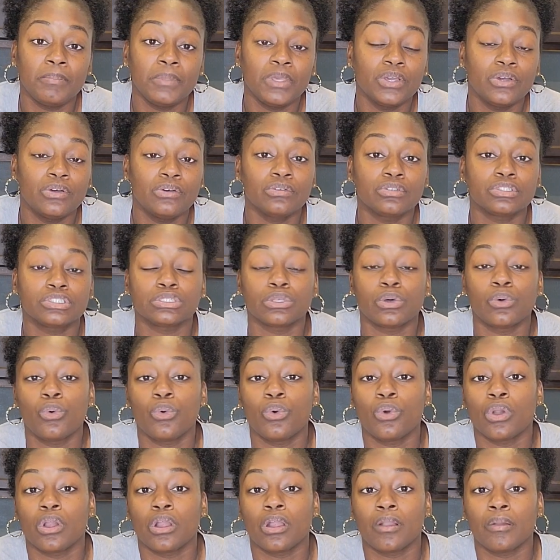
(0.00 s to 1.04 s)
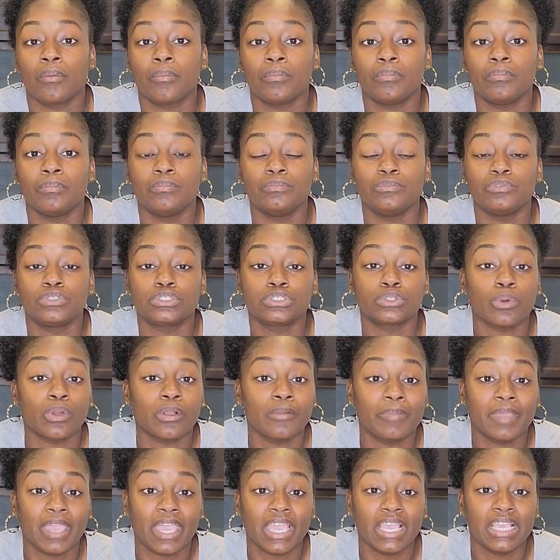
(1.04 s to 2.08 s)
milks or
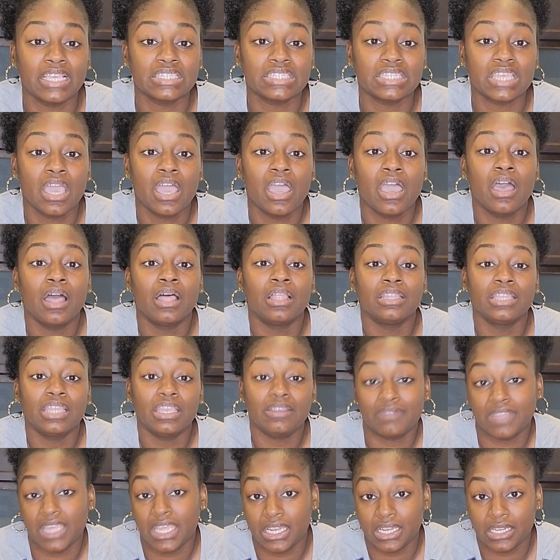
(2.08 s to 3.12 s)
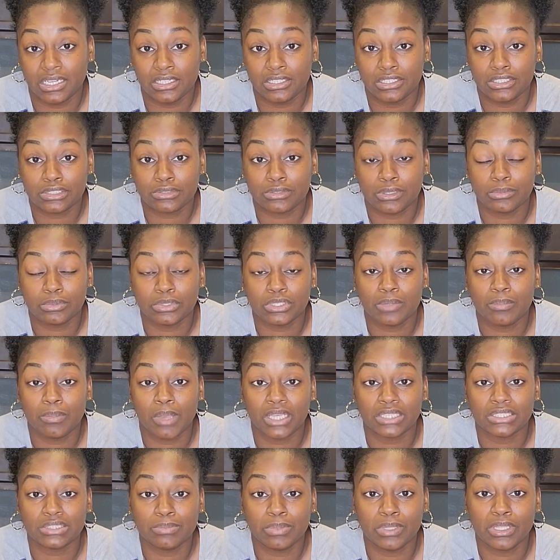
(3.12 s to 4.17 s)
sorbets, leave that in the description
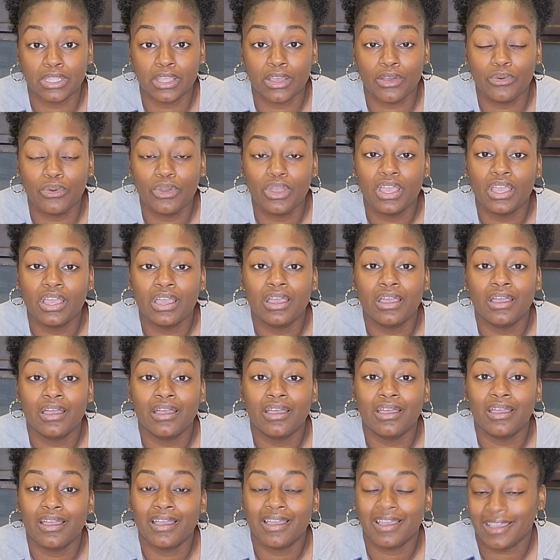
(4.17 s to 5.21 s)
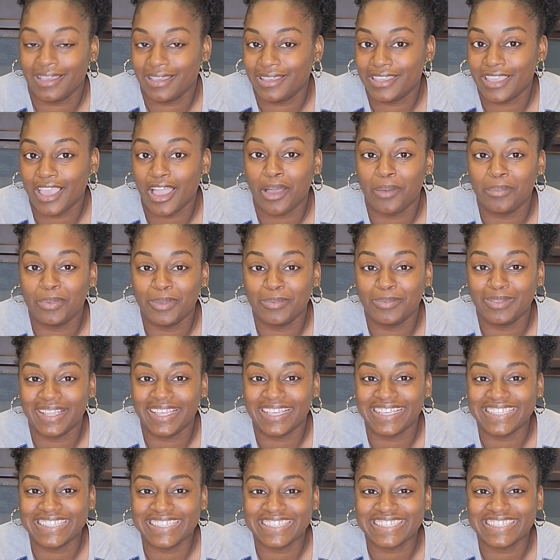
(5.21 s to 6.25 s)
box below. Y'all be
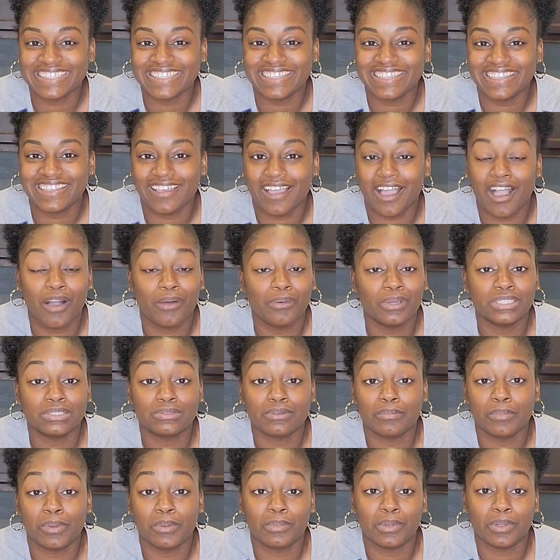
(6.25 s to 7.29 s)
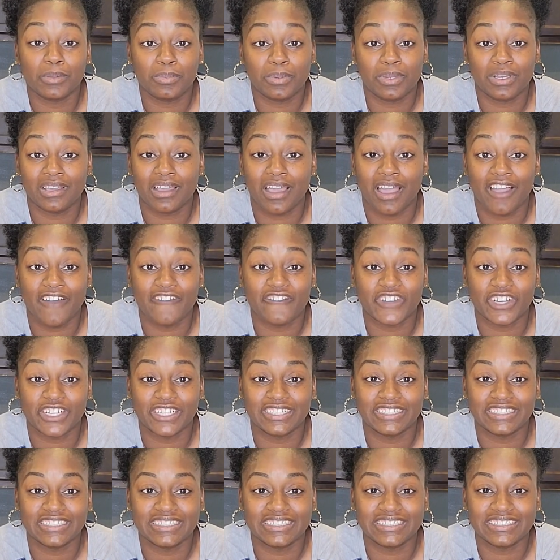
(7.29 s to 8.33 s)
blessed. Always remember to put God
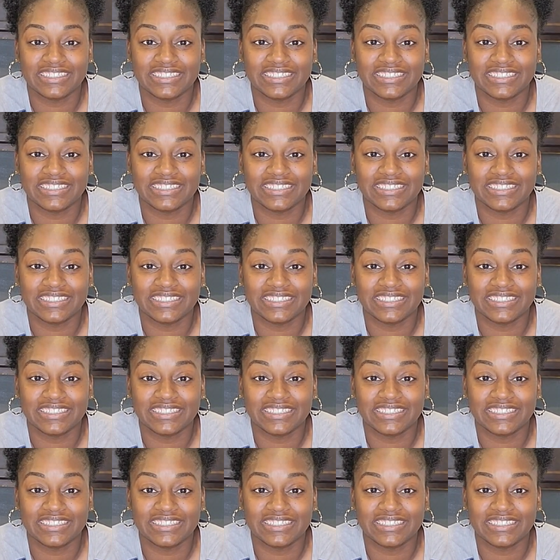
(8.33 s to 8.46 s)
first.